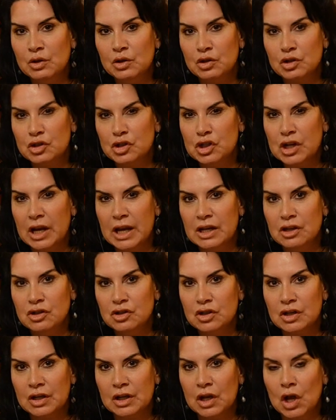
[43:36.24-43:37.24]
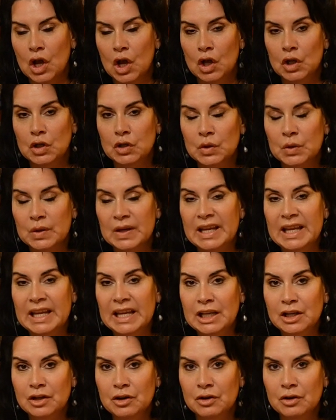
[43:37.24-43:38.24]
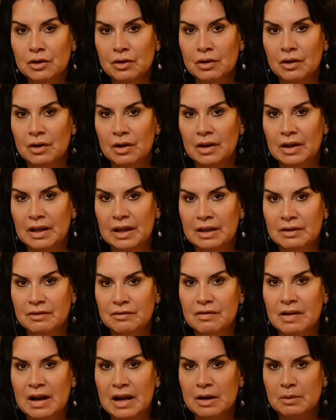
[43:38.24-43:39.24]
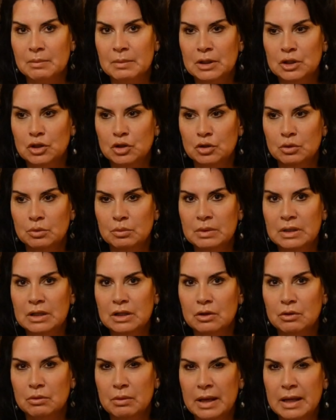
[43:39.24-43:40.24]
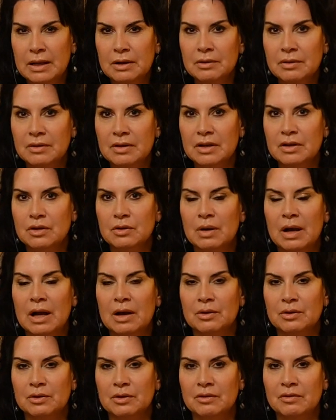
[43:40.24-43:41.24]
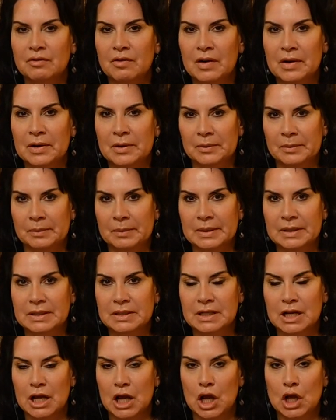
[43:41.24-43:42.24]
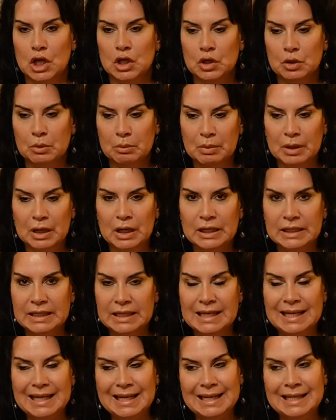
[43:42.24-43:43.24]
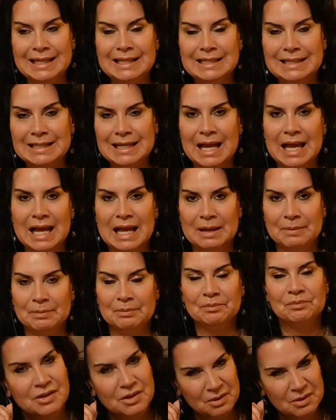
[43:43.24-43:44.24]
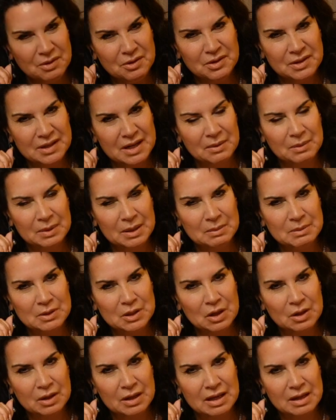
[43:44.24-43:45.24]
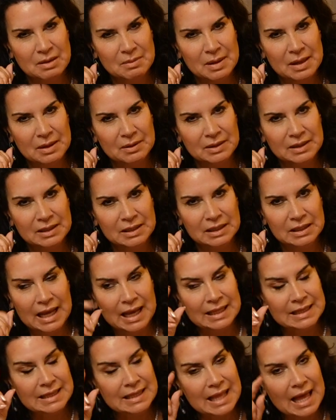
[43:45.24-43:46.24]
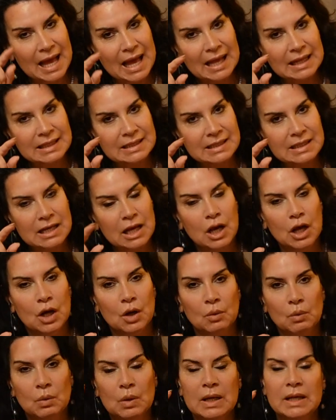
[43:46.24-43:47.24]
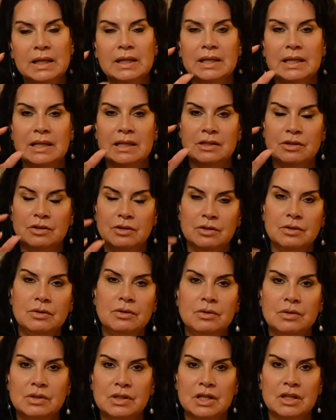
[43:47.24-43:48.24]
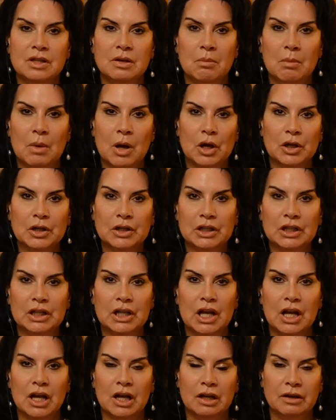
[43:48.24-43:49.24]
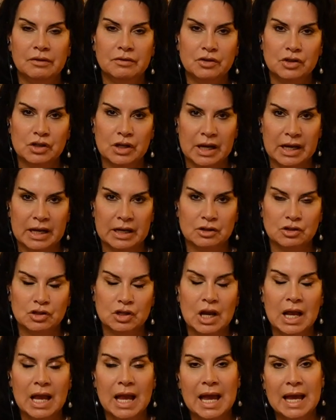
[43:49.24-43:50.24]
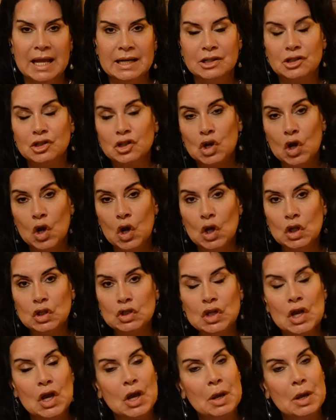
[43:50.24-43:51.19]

you're changing your inner environment to be greater than your outer environment, your body in time. Do you understand what I'm talking about it? And that's what is used in the model of change, and it's called